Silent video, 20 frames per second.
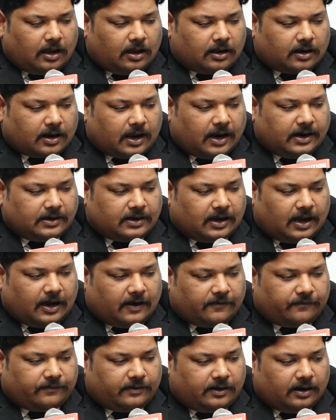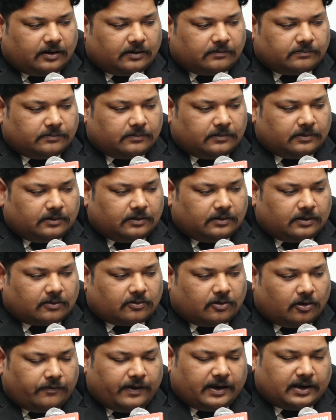right after the
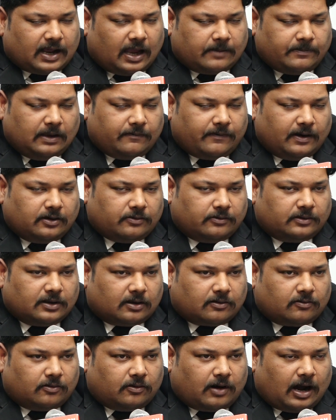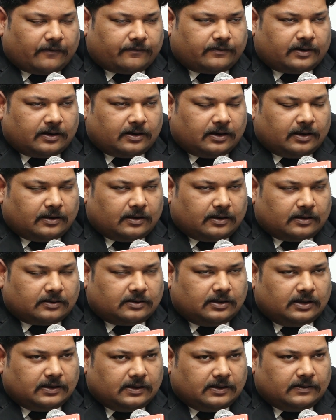COVID time, even during the after
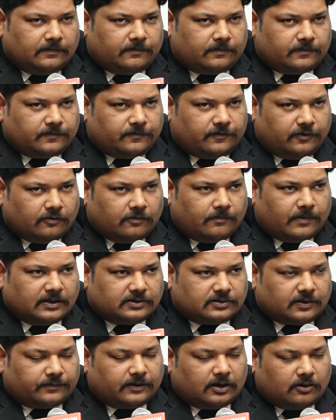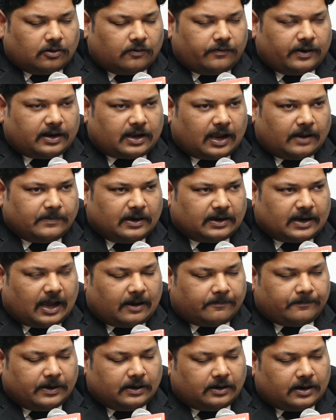the few months of the COVID time, it
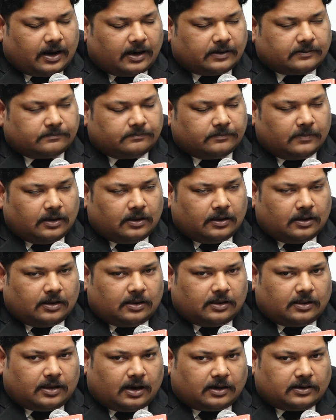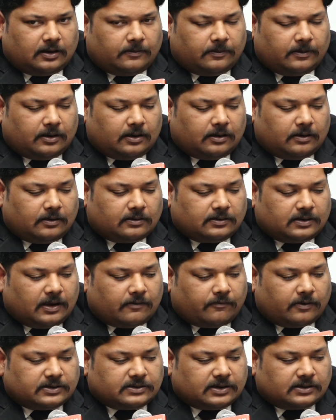happened that
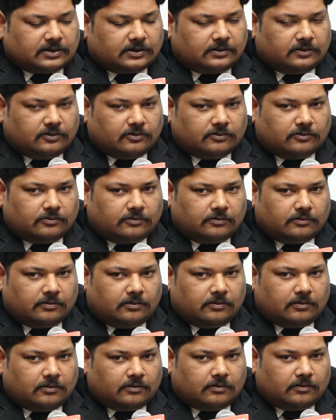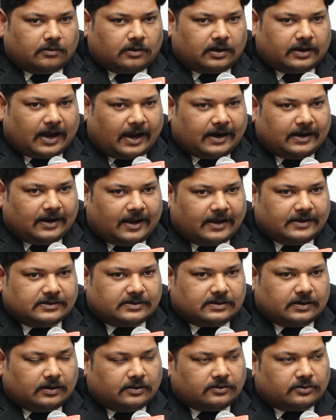there were certain new
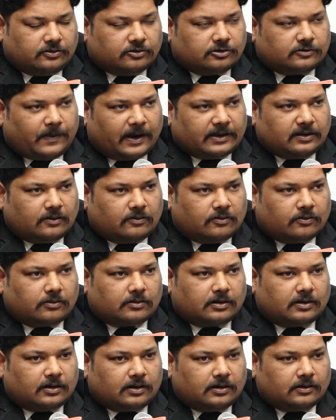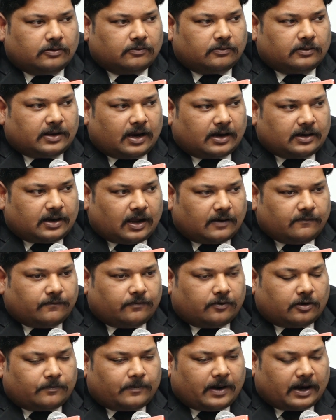guidelines introduced by the court during that time
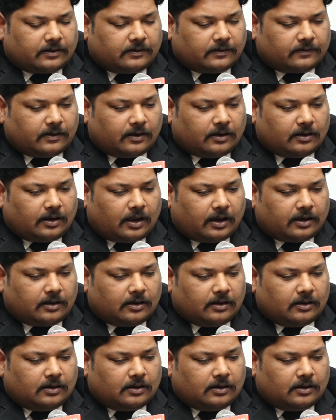for practicing, like